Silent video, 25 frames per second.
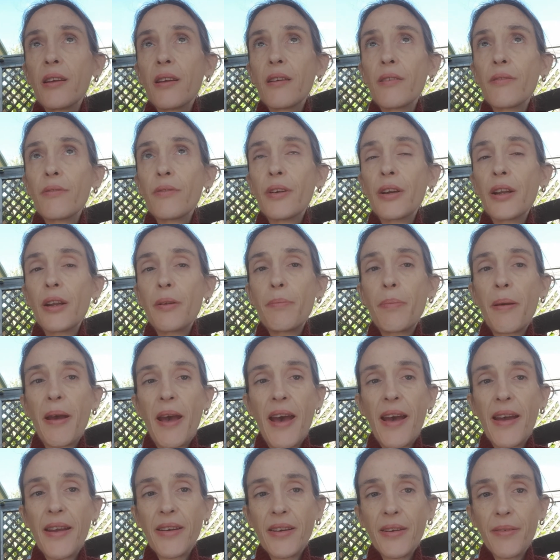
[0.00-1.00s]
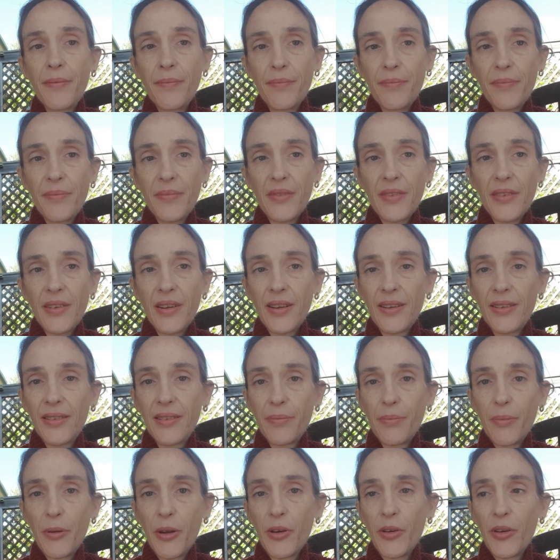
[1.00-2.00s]
really bad
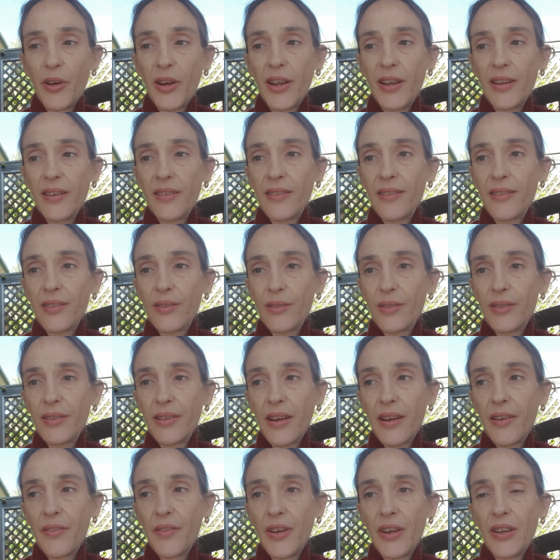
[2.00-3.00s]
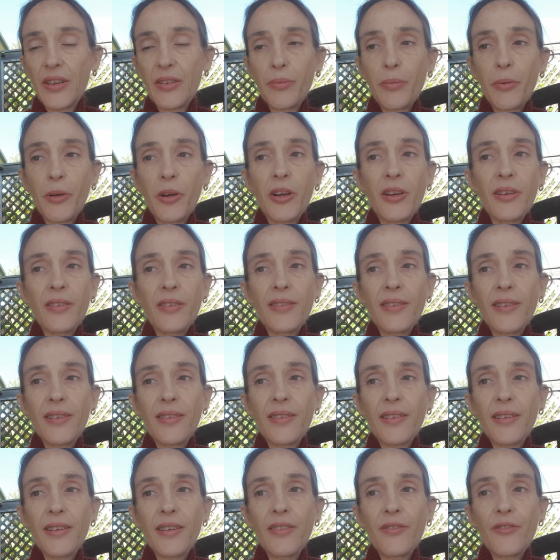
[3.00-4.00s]
experience or set of experiences,
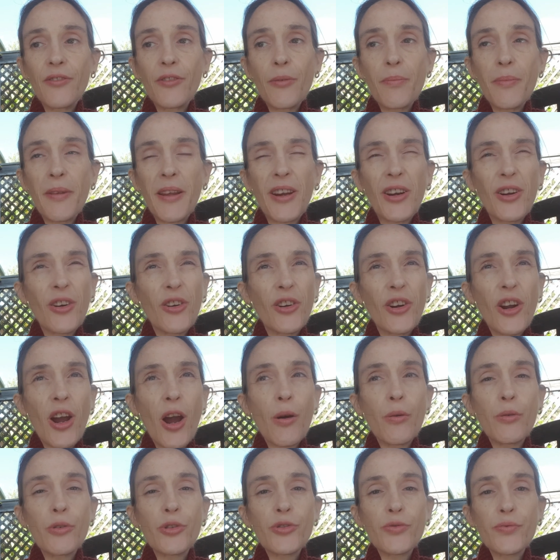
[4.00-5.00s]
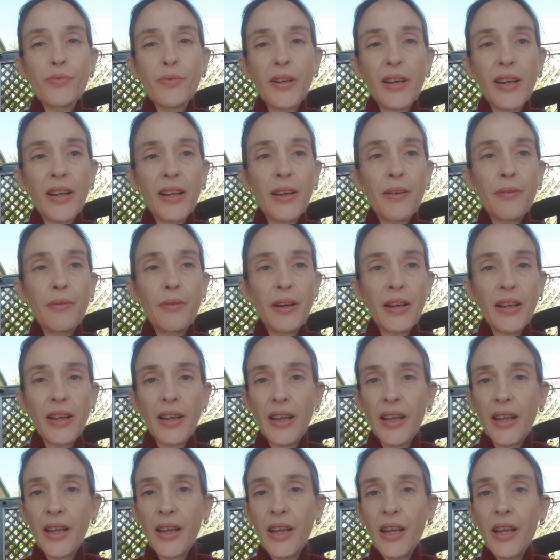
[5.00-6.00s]
and from then on I was really,
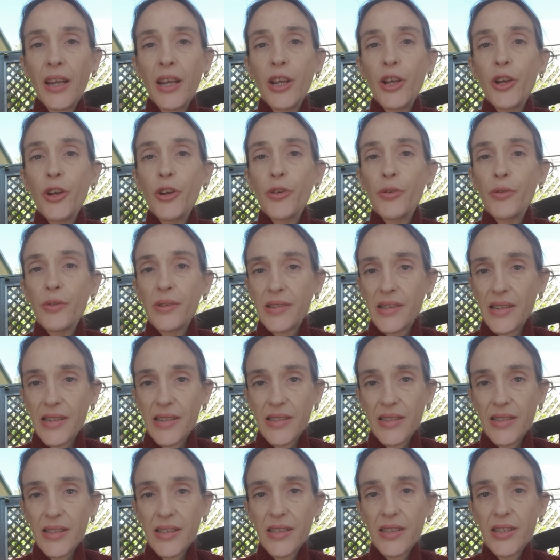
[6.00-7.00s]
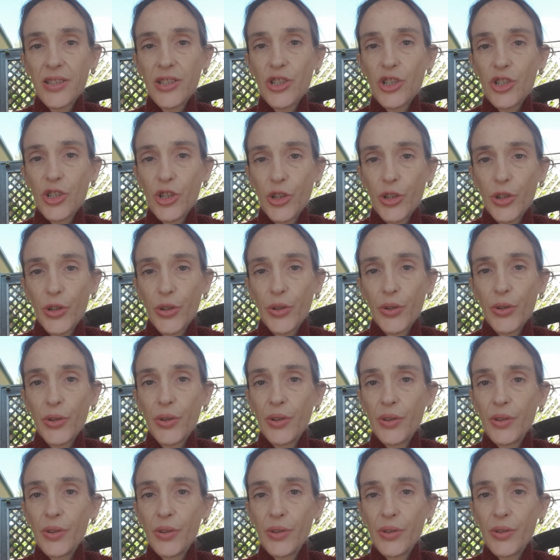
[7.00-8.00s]
really resistant to
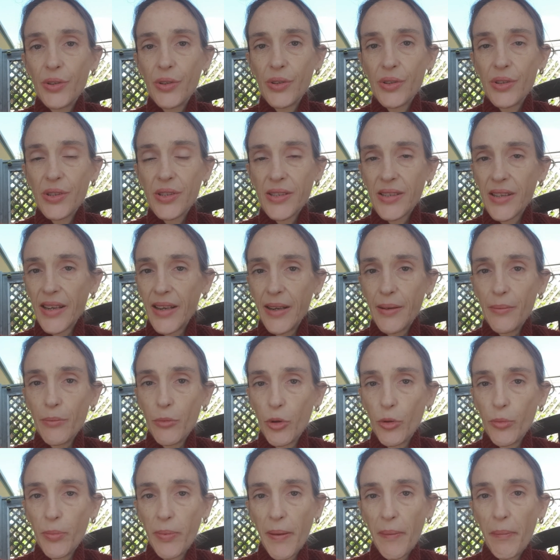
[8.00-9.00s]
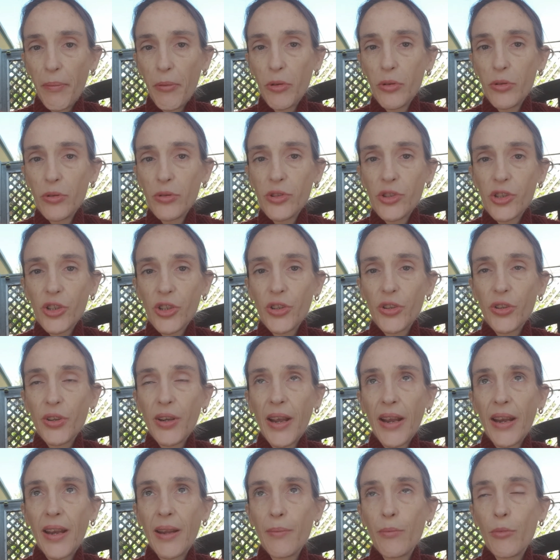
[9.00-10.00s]
seeing more people, to
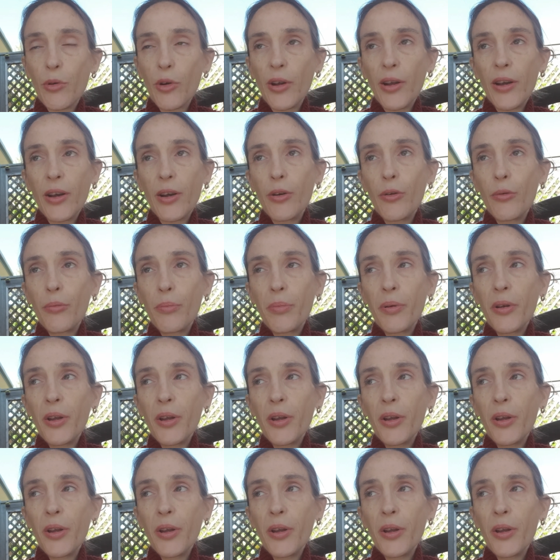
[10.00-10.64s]
getting more help